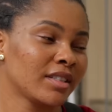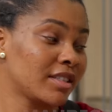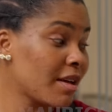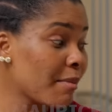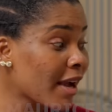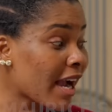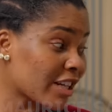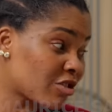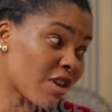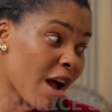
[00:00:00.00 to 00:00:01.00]
Say, make I
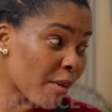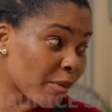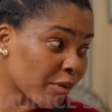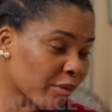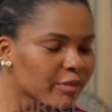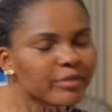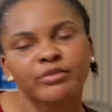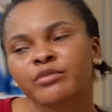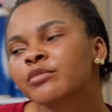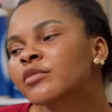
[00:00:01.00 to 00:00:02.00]
dry him.
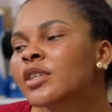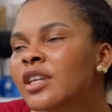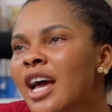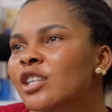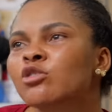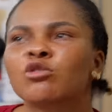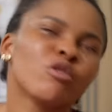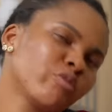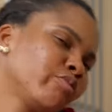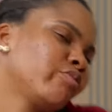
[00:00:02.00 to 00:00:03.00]
Now, snow.